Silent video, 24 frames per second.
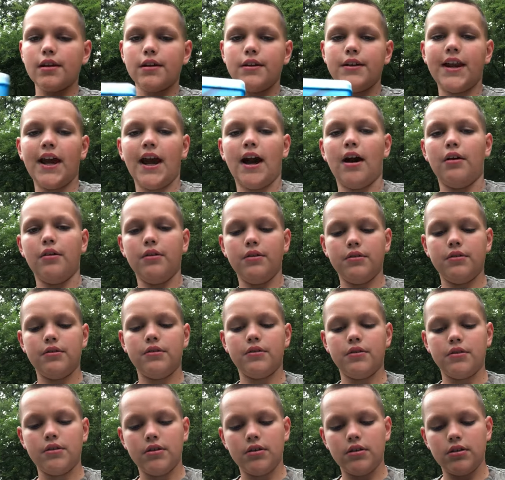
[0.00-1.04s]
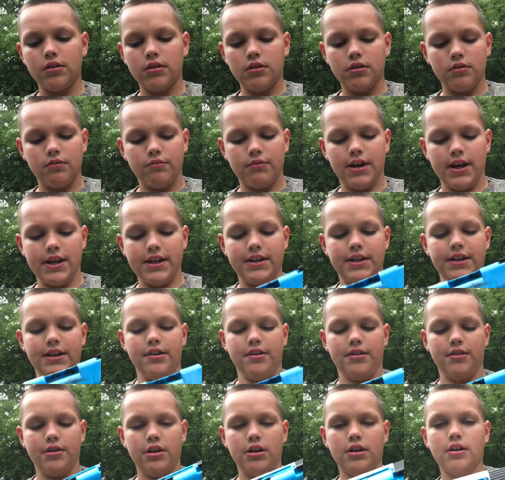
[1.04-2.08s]
now, right
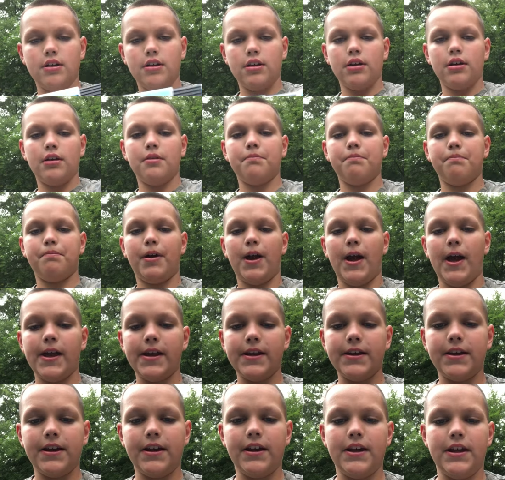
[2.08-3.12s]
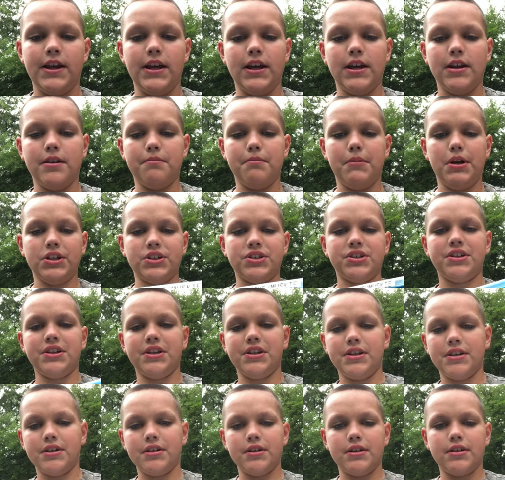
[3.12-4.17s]
here, pike and muskie.